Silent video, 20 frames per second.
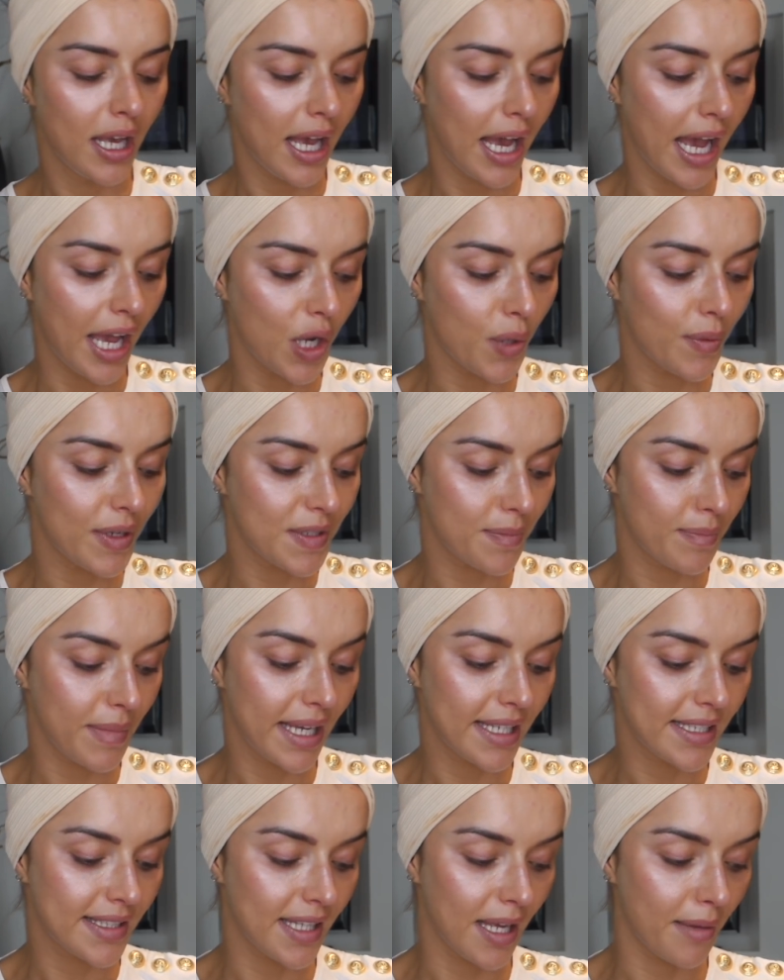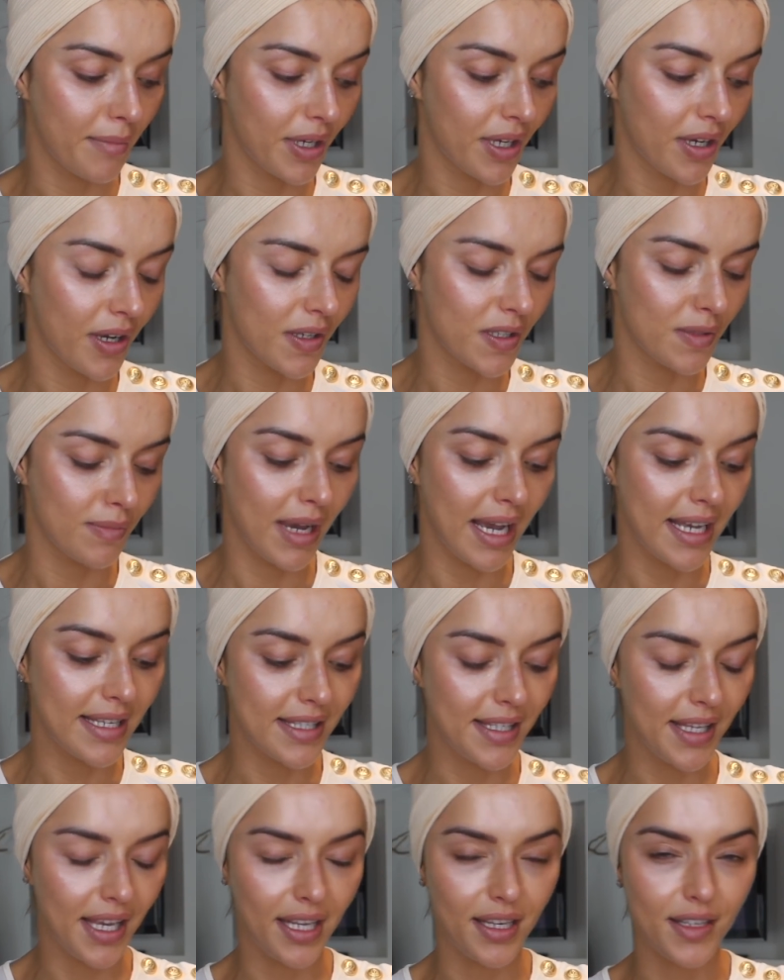I always mix them because my
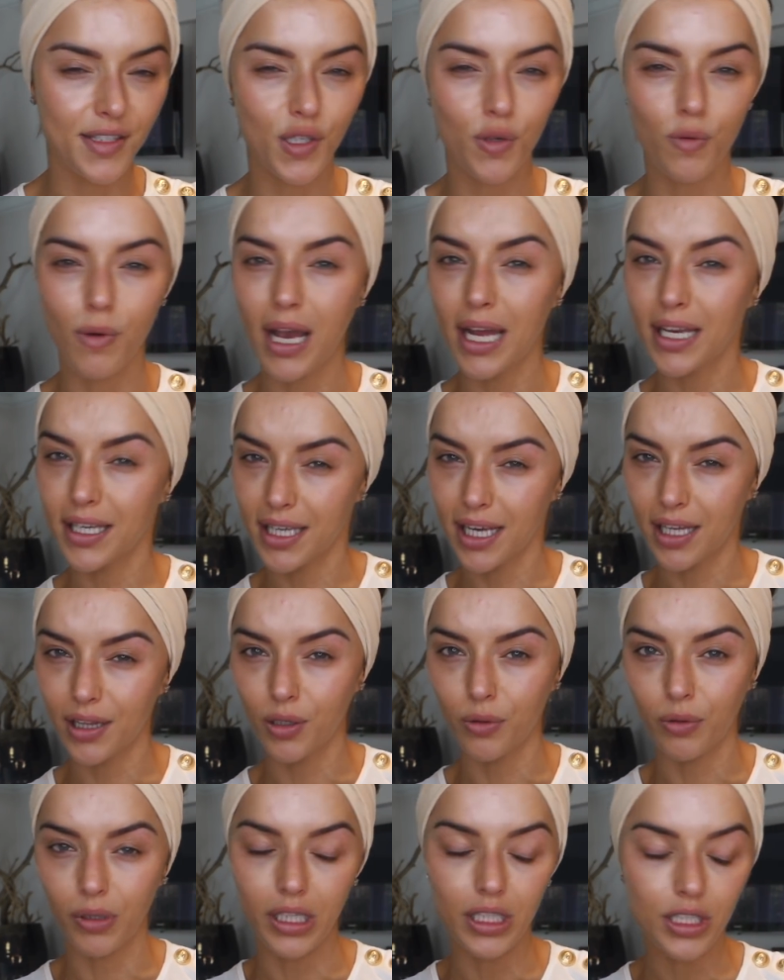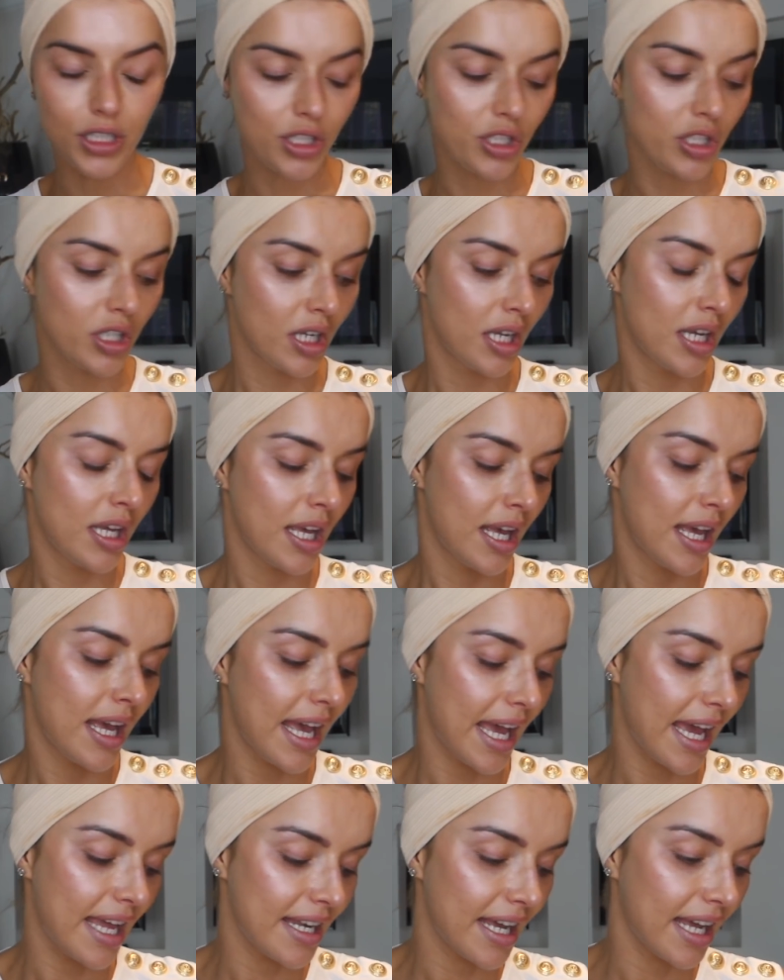skin is quite yellowish.
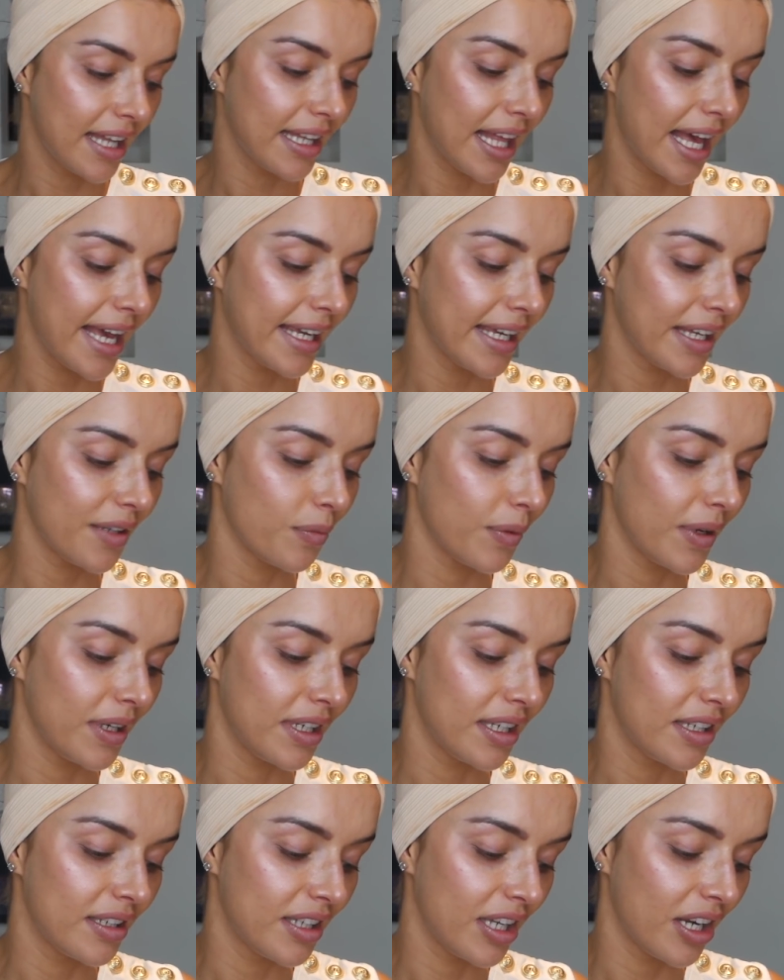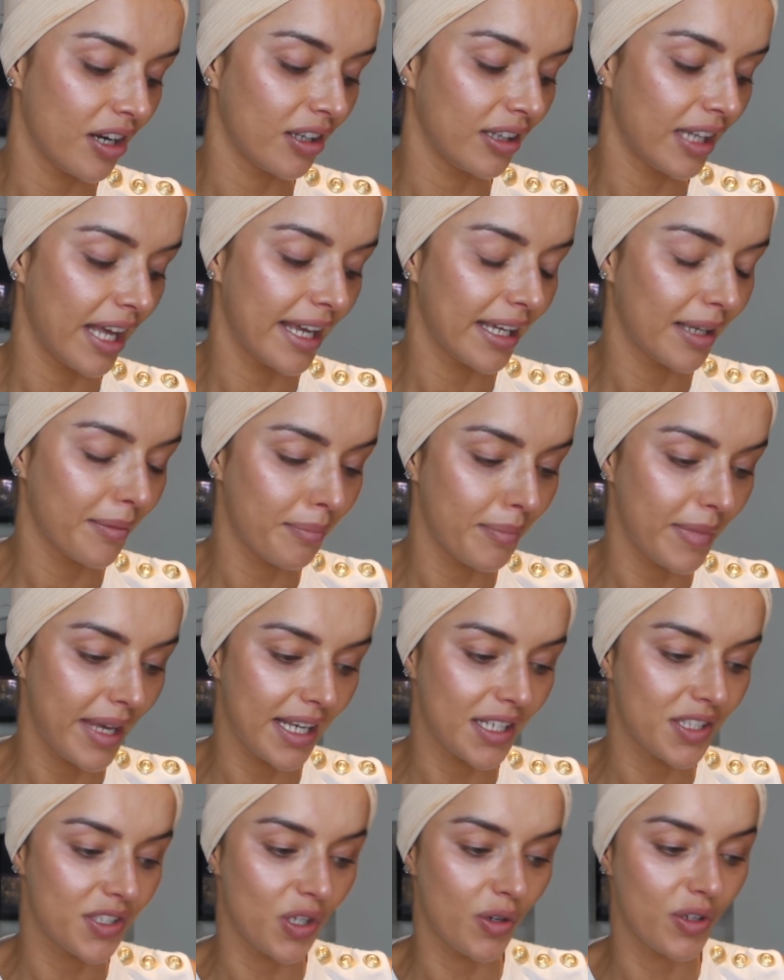And I like it when they're like
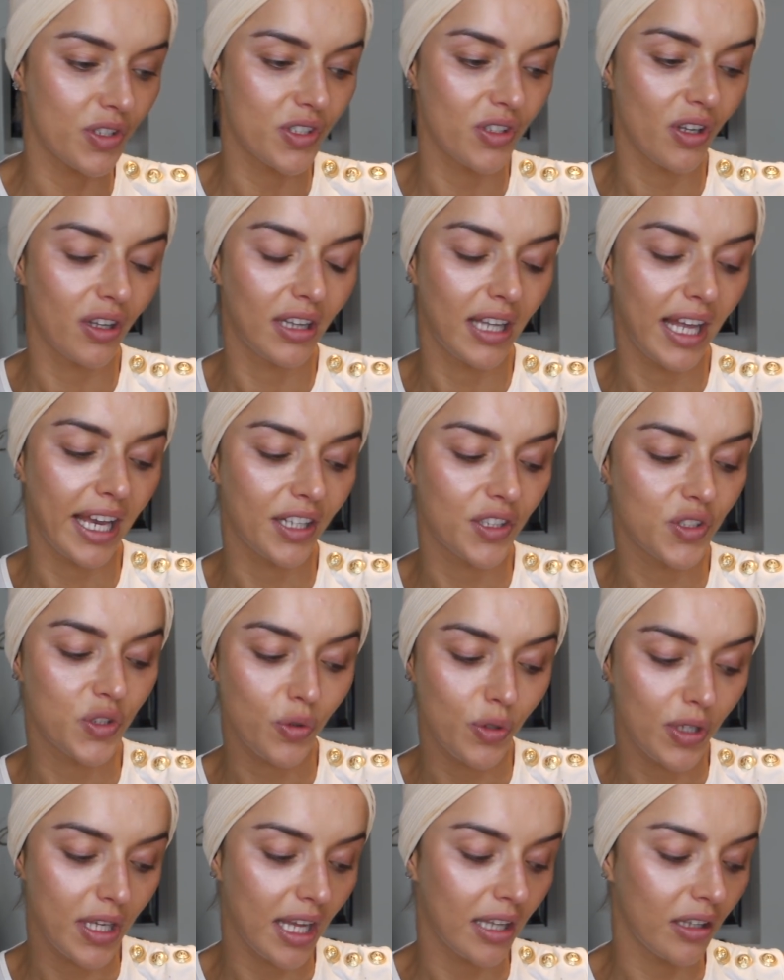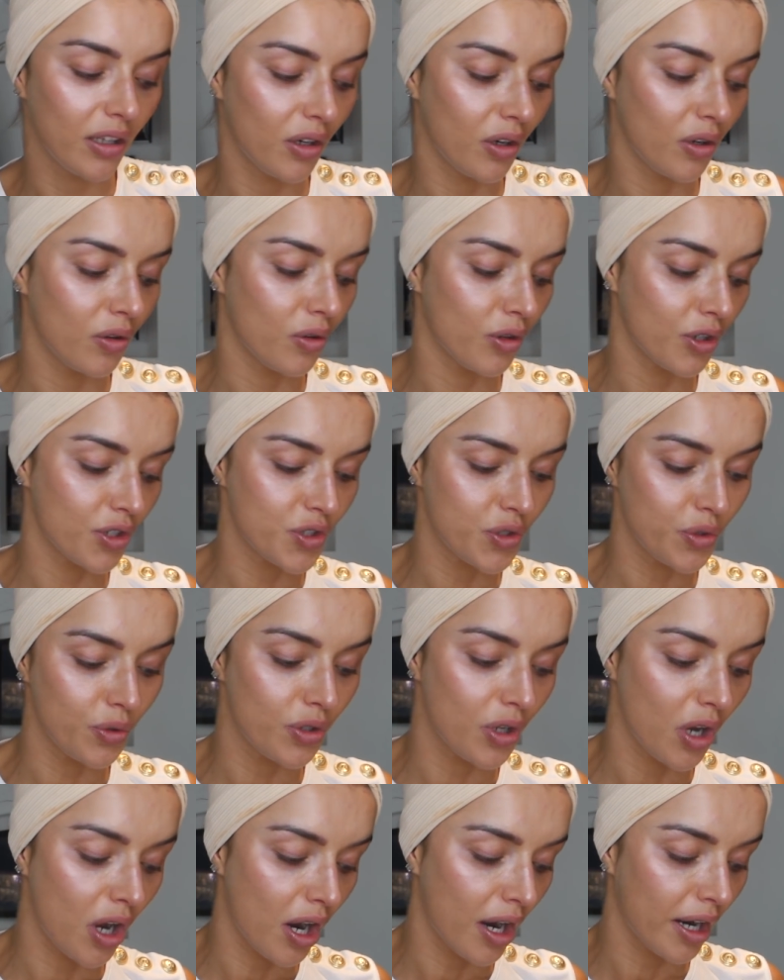mixed, so it's not like too yellow or too
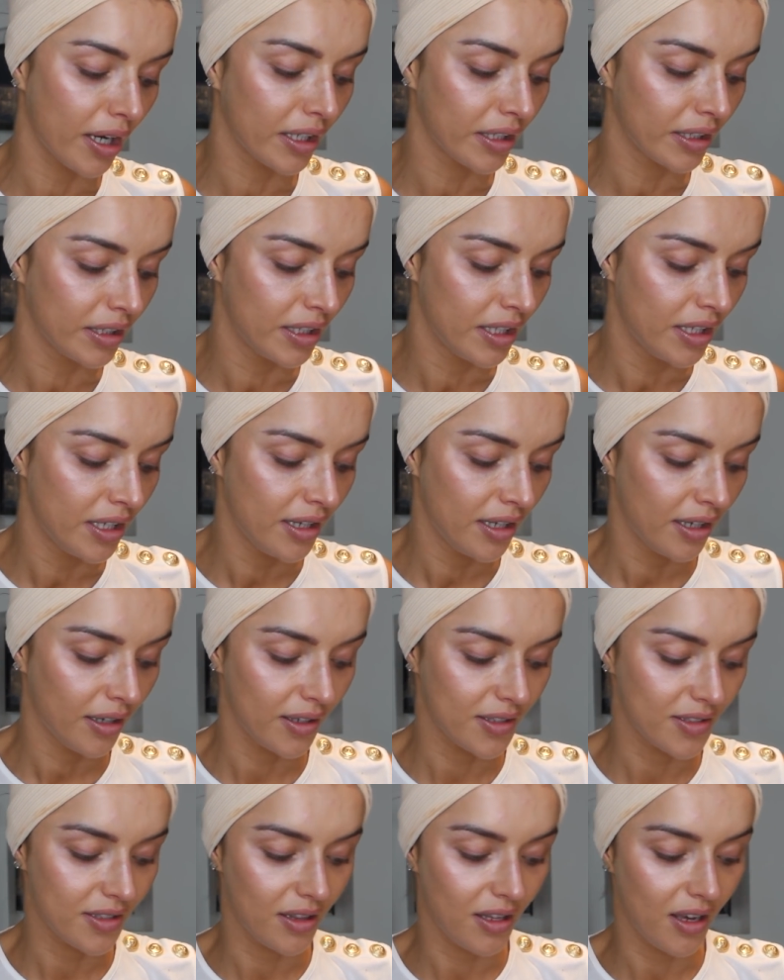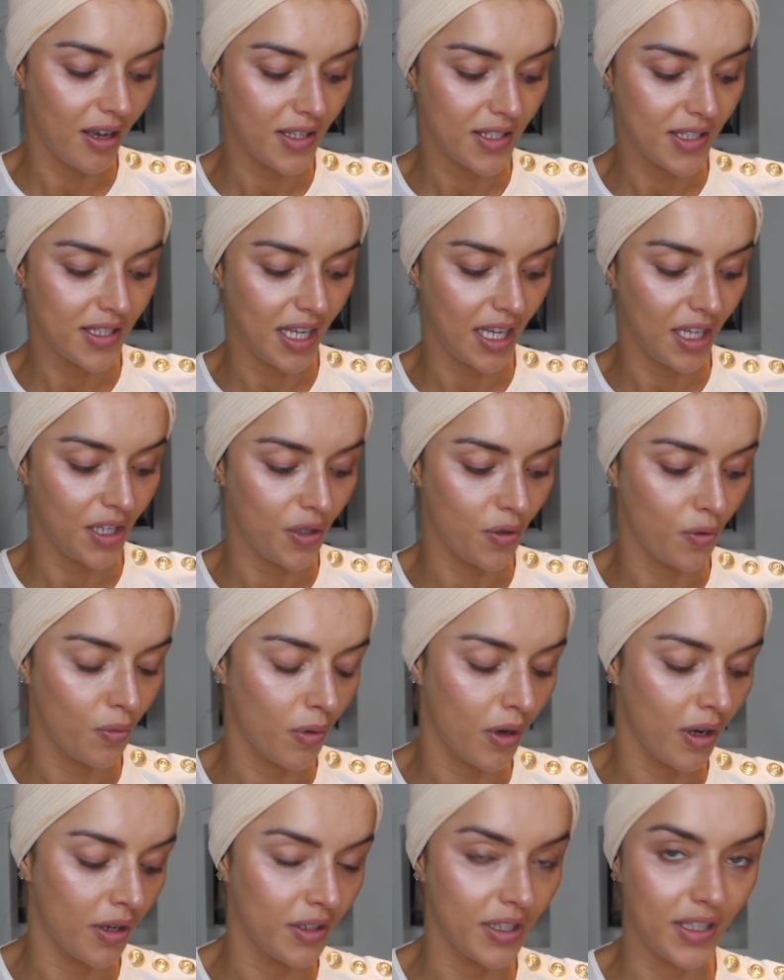dark. Because the last thing you
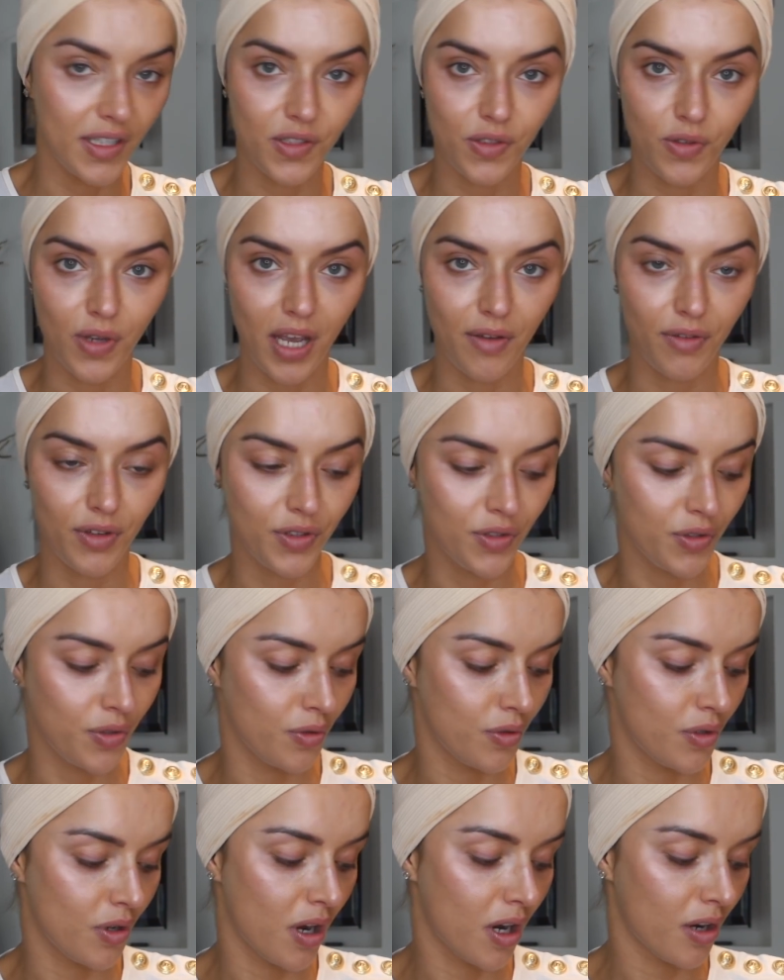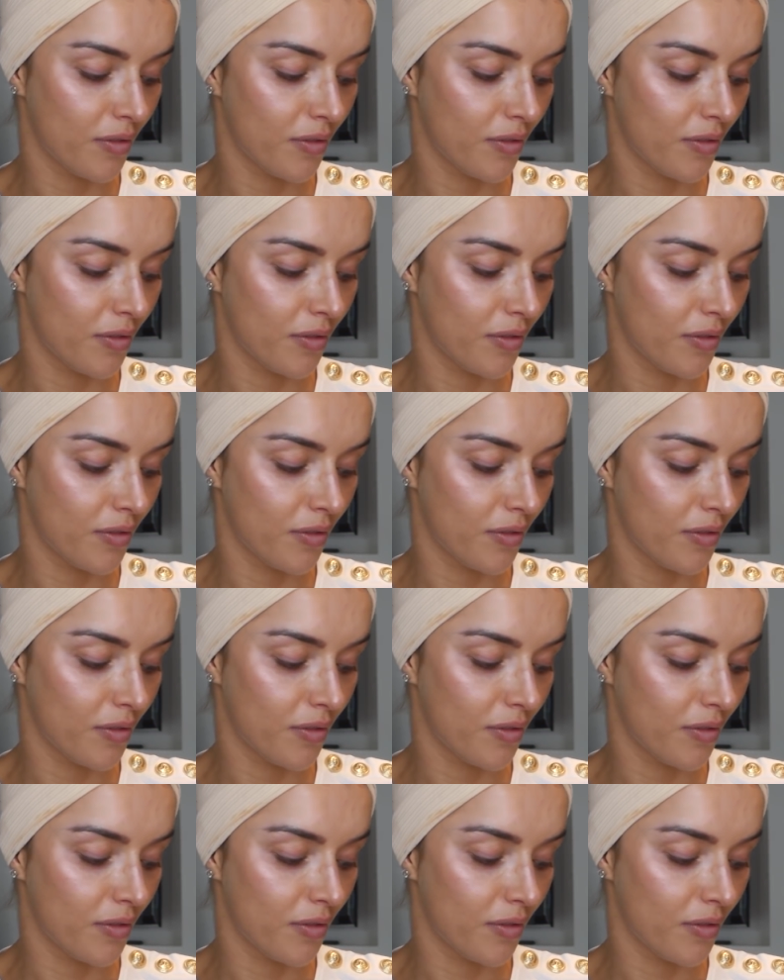want is to have a too dark